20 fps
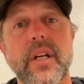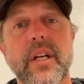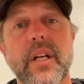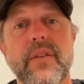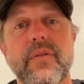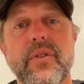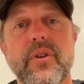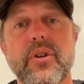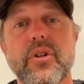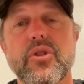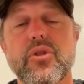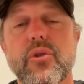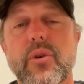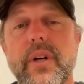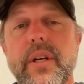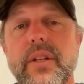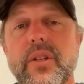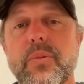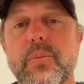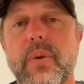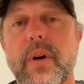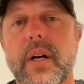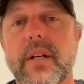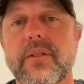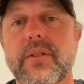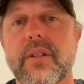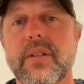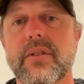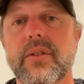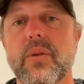If you're enjoying this
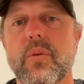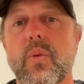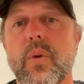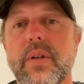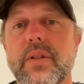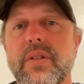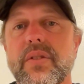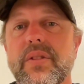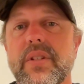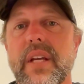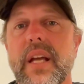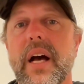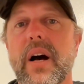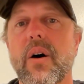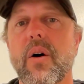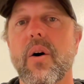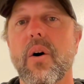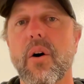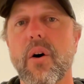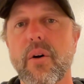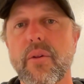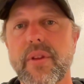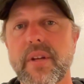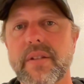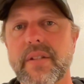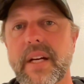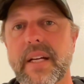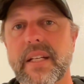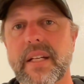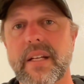process and want to see how all
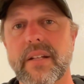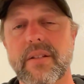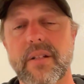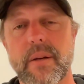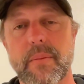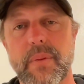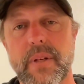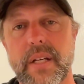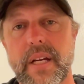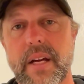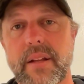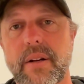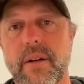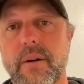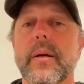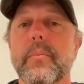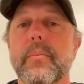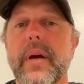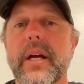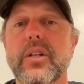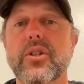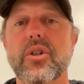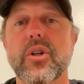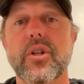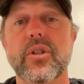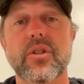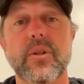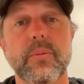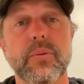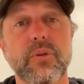these ideas come together, make sure
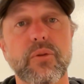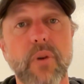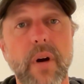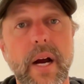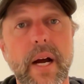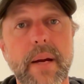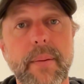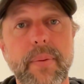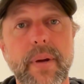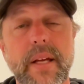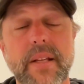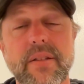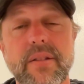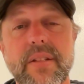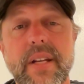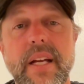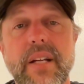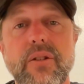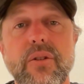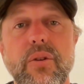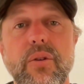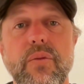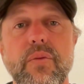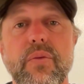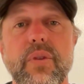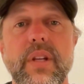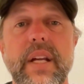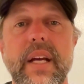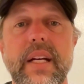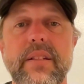to subscribe and stay tuned
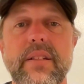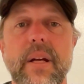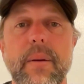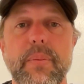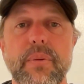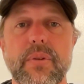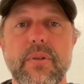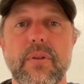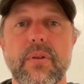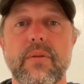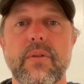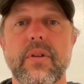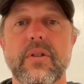for the next episode.